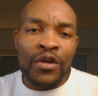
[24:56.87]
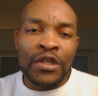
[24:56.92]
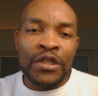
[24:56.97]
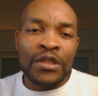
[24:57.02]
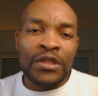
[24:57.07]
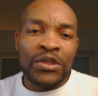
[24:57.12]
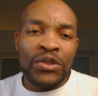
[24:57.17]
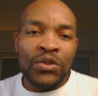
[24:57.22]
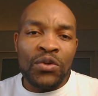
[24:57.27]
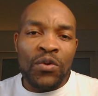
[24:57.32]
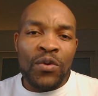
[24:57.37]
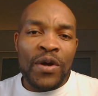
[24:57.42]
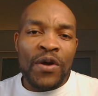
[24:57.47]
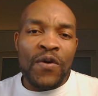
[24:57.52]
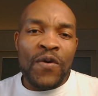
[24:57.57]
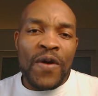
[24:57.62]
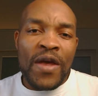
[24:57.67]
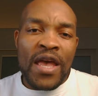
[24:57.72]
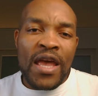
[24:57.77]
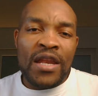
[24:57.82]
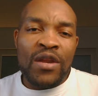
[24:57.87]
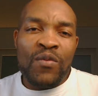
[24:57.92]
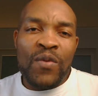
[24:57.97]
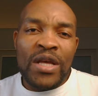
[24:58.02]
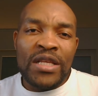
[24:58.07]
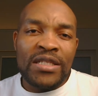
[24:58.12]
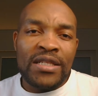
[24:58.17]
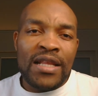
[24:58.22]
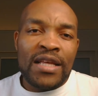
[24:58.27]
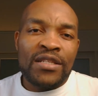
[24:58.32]
So,
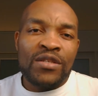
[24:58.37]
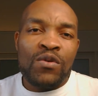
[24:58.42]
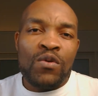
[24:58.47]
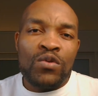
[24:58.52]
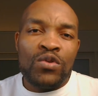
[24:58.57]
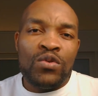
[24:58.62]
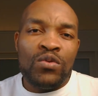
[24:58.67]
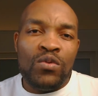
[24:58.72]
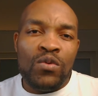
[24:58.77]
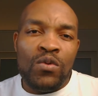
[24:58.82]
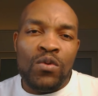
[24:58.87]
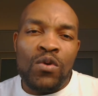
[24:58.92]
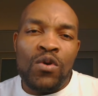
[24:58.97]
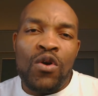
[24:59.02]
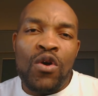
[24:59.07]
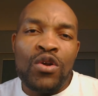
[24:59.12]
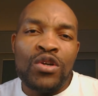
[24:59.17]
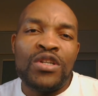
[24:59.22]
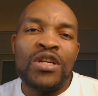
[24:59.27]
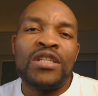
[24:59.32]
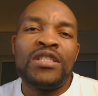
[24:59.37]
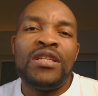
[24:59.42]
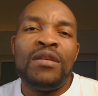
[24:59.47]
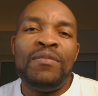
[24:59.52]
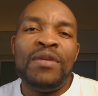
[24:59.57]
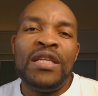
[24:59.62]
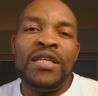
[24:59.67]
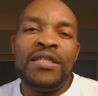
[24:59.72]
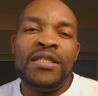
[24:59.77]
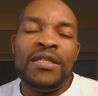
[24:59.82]
anyways, let's go to contract
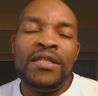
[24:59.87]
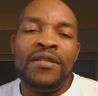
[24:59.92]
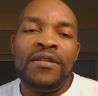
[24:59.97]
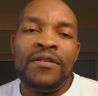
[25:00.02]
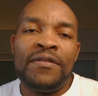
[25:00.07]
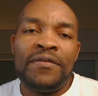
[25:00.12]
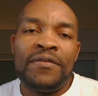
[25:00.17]
stability.